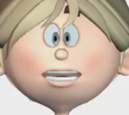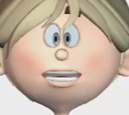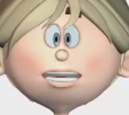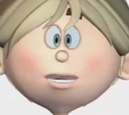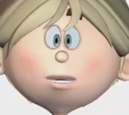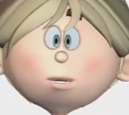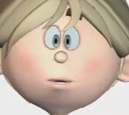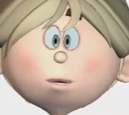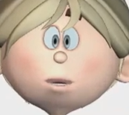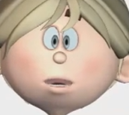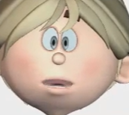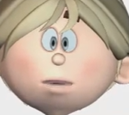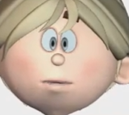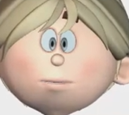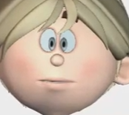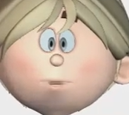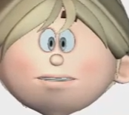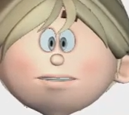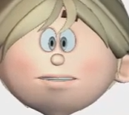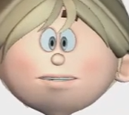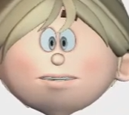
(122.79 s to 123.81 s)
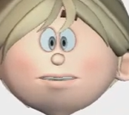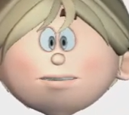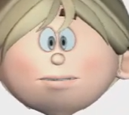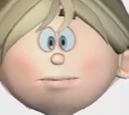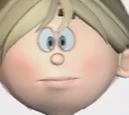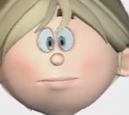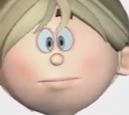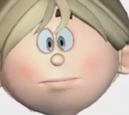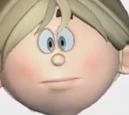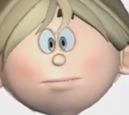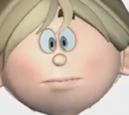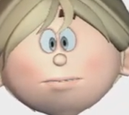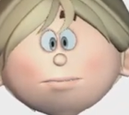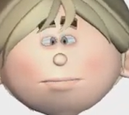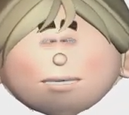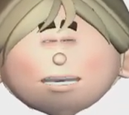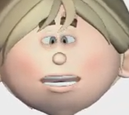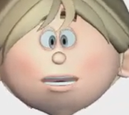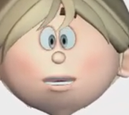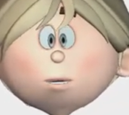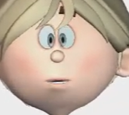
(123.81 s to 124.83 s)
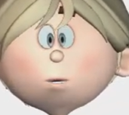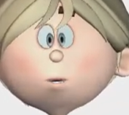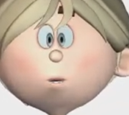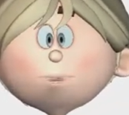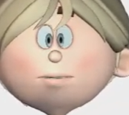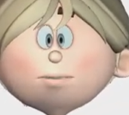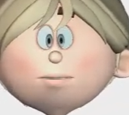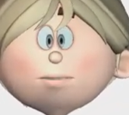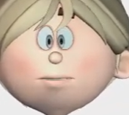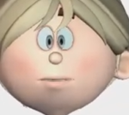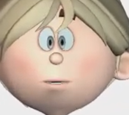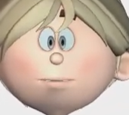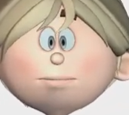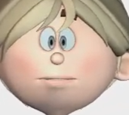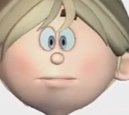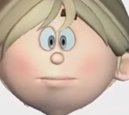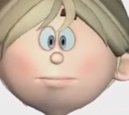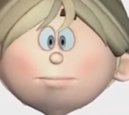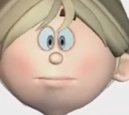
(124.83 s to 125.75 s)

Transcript: and three blues make five.